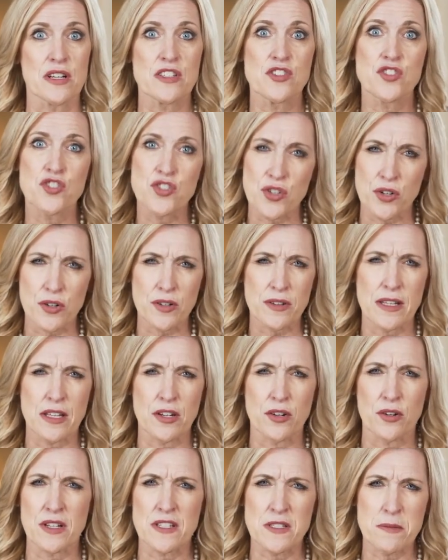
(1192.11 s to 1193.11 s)
his
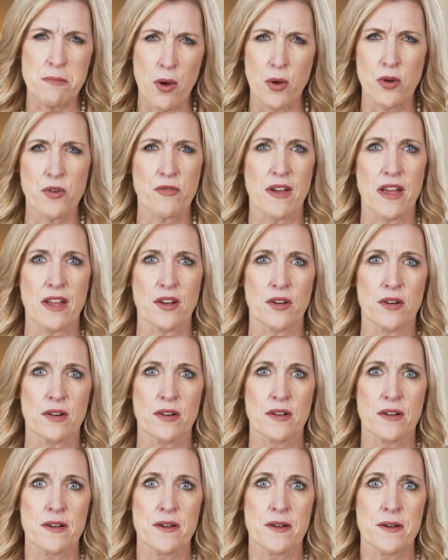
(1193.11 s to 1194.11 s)
cheerleader, his
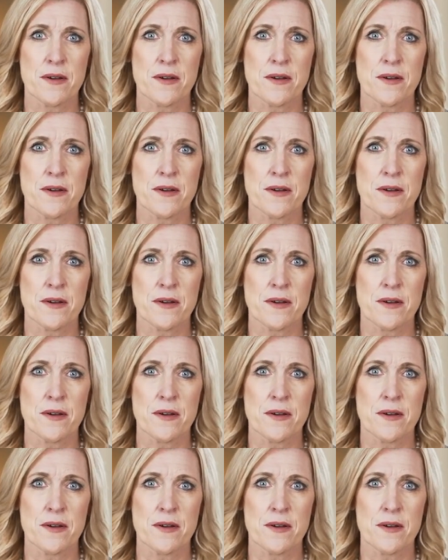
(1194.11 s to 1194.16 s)
motivator.